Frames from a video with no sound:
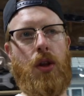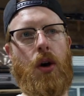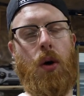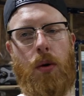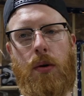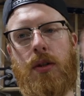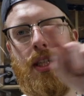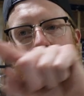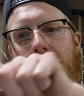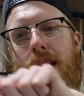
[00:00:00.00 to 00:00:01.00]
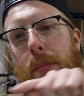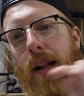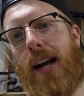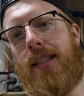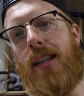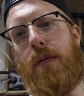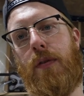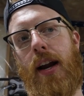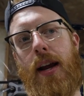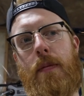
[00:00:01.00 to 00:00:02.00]
the holes in the plastic
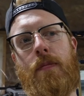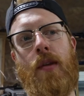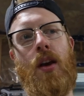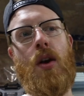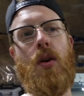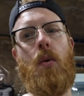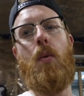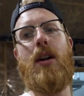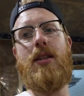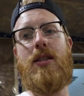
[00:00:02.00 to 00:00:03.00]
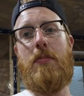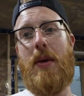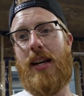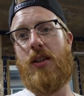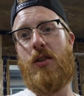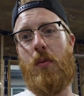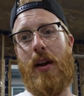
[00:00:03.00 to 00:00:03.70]
frame once mixed